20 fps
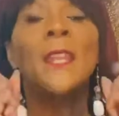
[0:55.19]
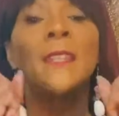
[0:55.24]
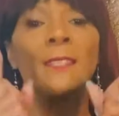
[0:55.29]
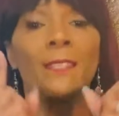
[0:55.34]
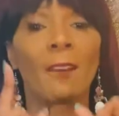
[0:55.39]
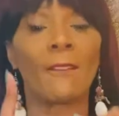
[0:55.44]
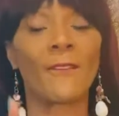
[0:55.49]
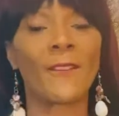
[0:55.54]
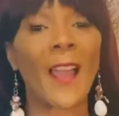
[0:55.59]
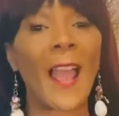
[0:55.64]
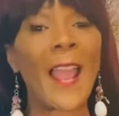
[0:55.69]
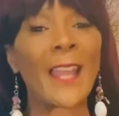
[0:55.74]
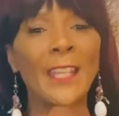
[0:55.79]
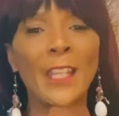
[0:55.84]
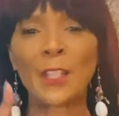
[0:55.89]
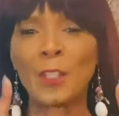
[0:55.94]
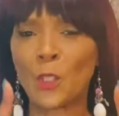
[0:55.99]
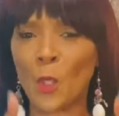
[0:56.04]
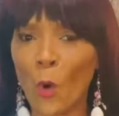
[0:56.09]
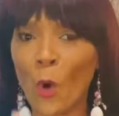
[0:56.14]

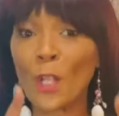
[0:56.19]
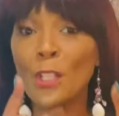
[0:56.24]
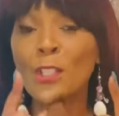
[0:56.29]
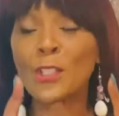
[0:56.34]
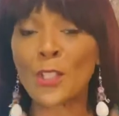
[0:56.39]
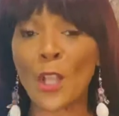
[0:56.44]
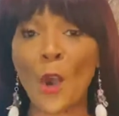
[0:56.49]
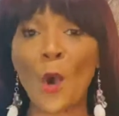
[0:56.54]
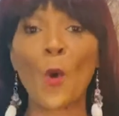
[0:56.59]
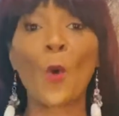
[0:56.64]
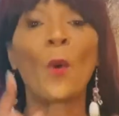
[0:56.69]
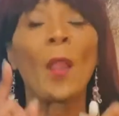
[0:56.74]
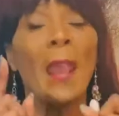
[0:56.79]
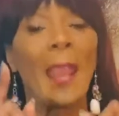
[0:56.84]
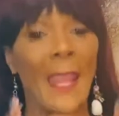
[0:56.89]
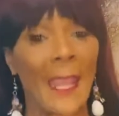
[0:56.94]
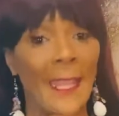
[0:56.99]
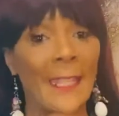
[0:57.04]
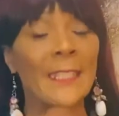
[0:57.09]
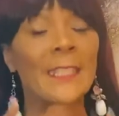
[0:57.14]
dividing your soul
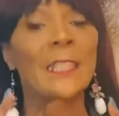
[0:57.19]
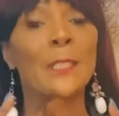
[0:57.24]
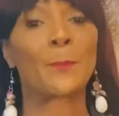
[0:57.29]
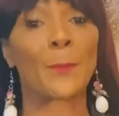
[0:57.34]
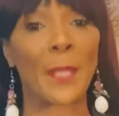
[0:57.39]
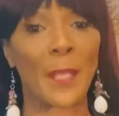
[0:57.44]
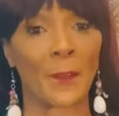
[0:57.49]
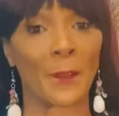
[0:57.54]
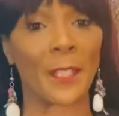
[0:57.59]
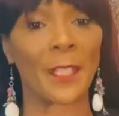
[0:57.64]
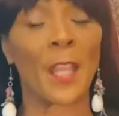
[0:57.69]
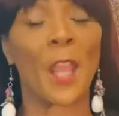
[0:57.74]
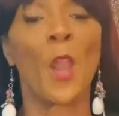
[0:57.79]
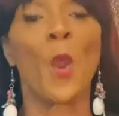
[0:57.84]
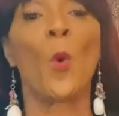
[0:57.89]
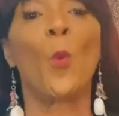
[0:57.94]
and spirit.